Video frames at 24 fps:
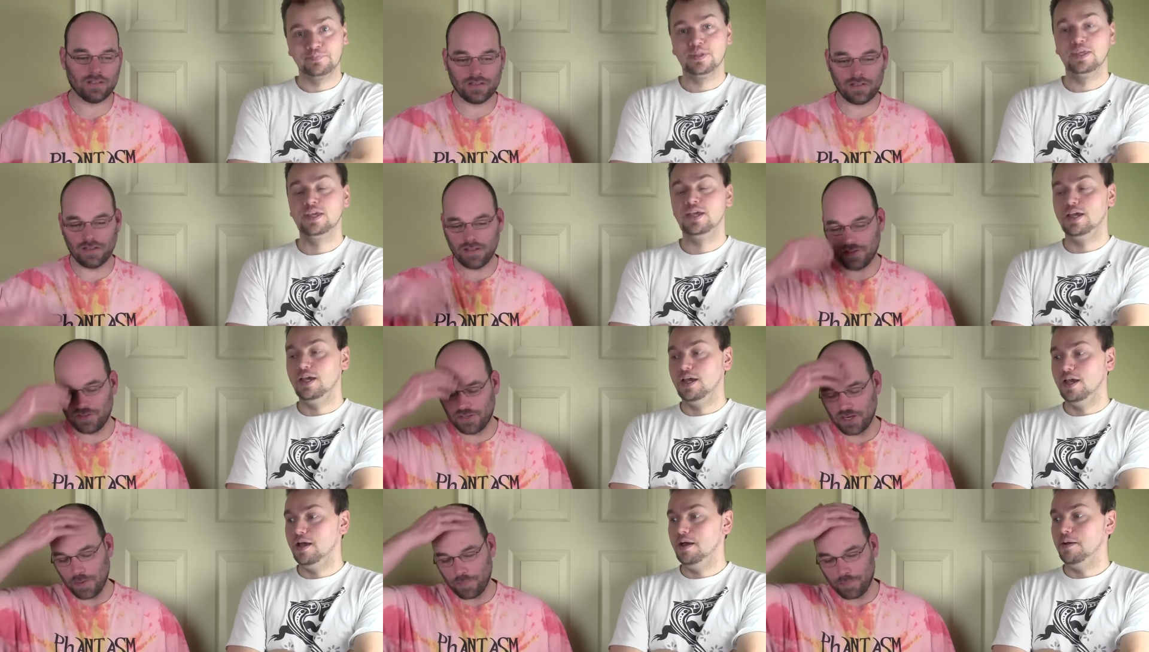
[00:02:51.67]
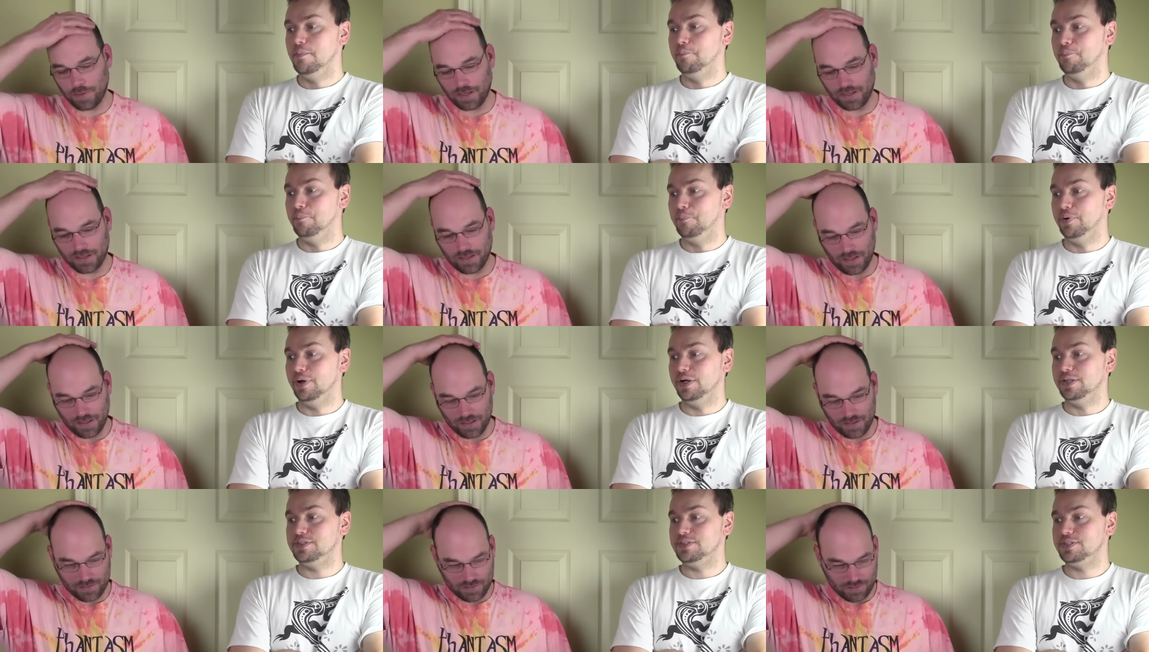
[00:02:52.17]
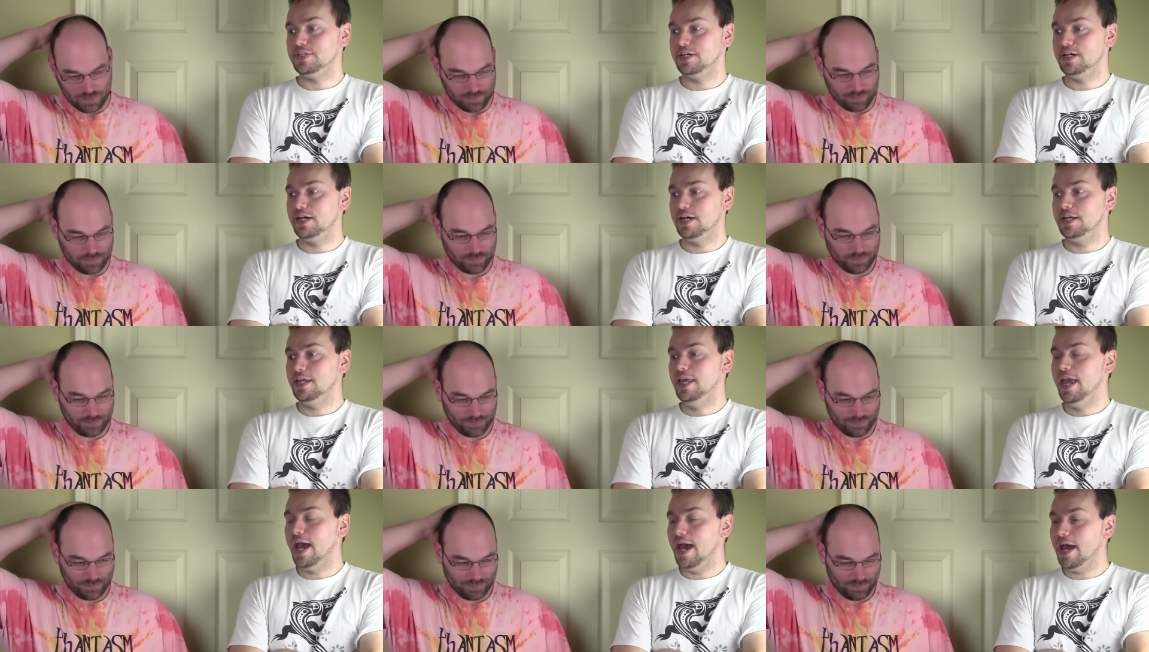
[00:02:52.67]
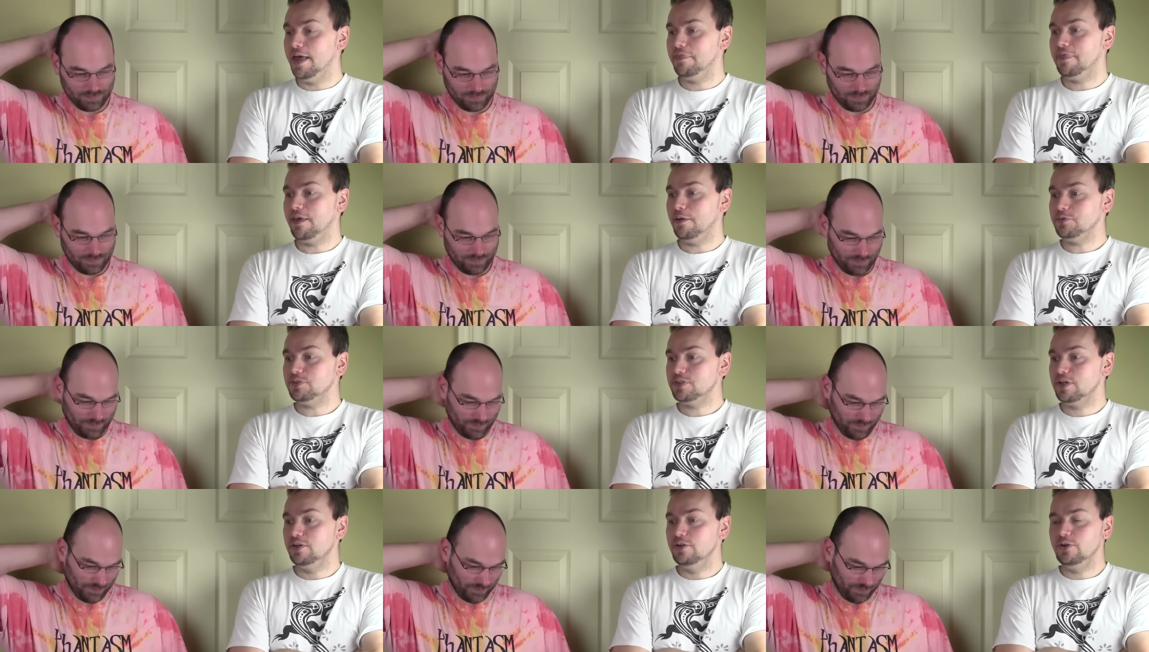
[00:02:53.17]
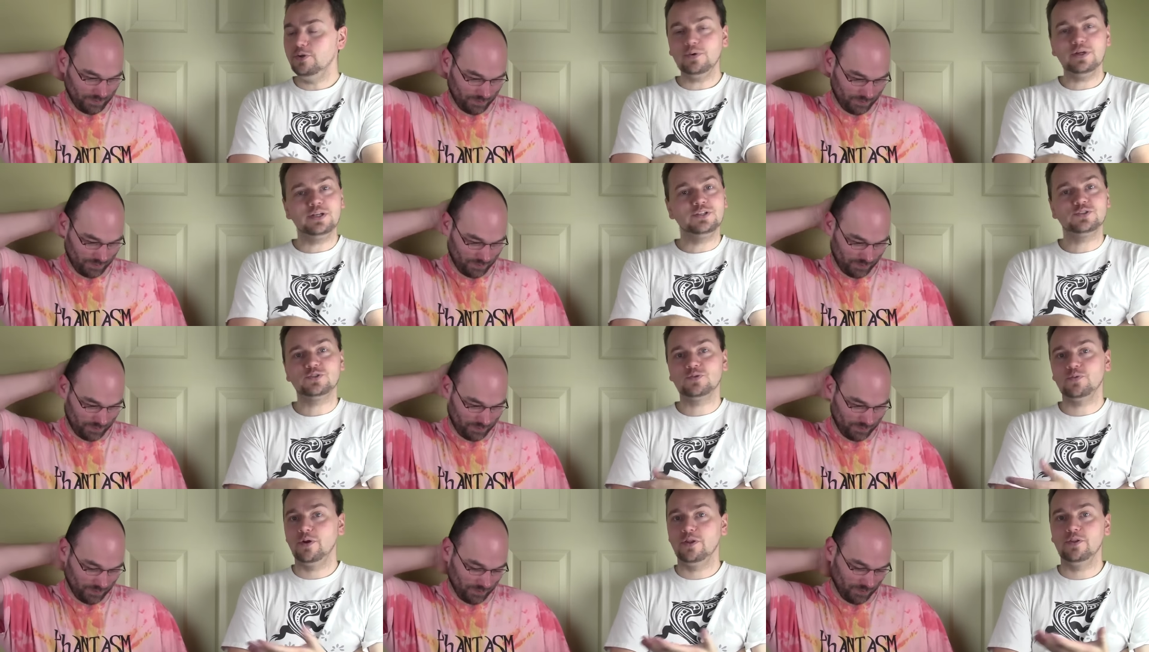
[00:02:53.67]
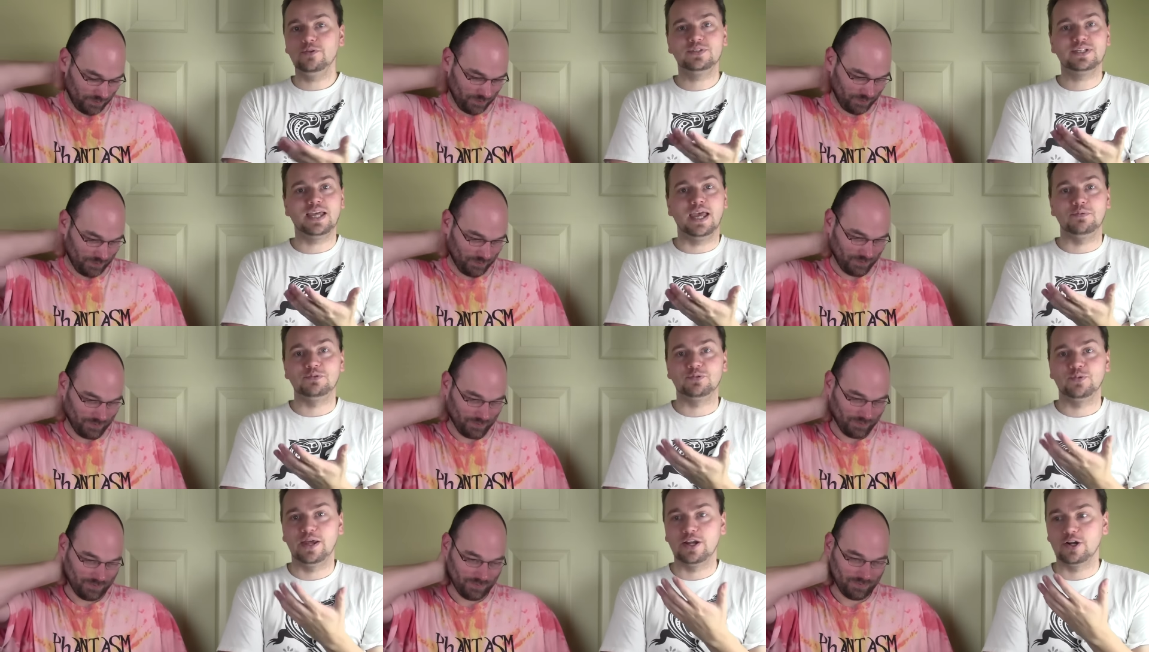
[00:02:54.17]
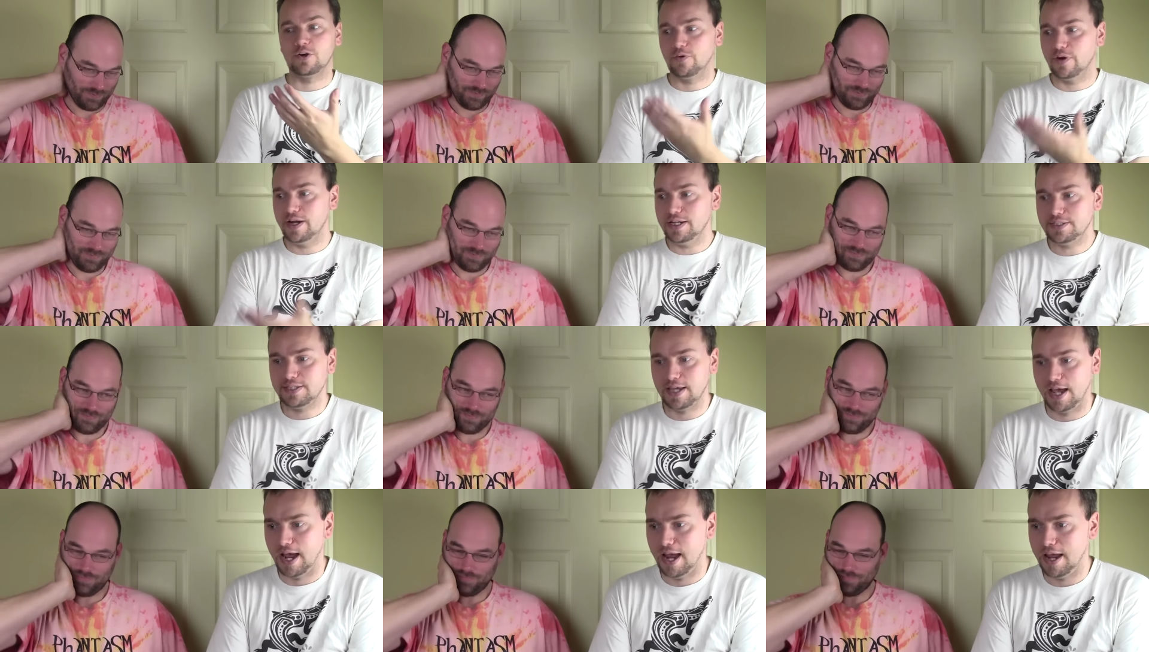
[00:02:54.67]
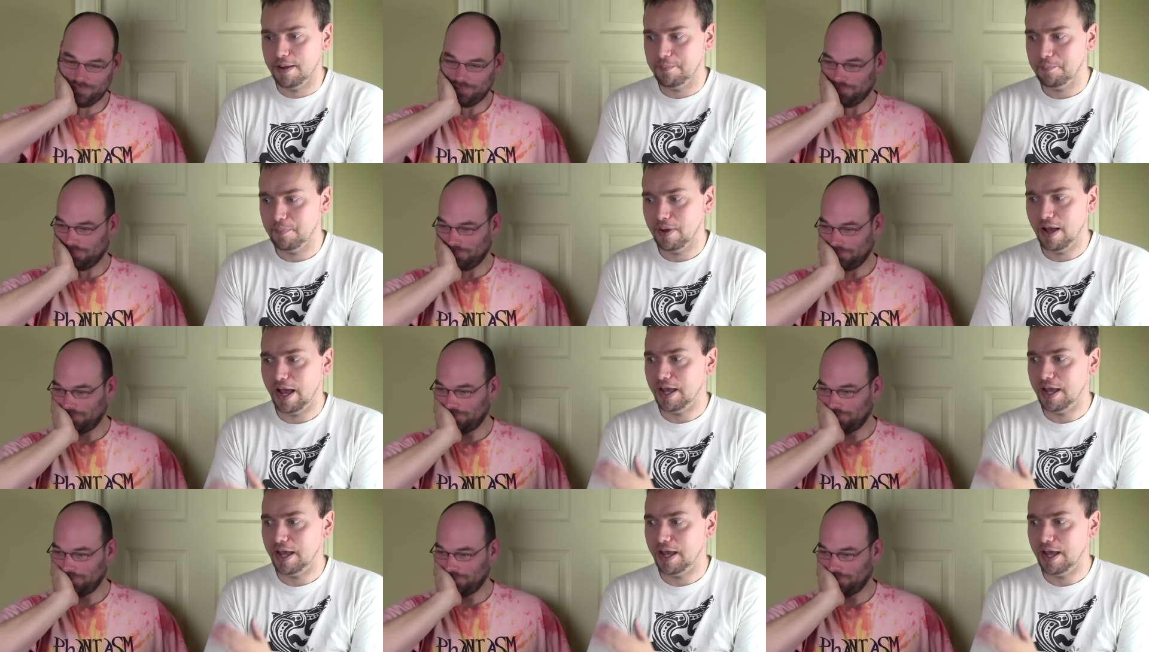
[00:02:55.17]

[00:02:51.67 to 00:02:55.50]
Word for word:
Speaker 1: The jet bike. But uh, yeah, that was you know It's one of those games. We had a great time.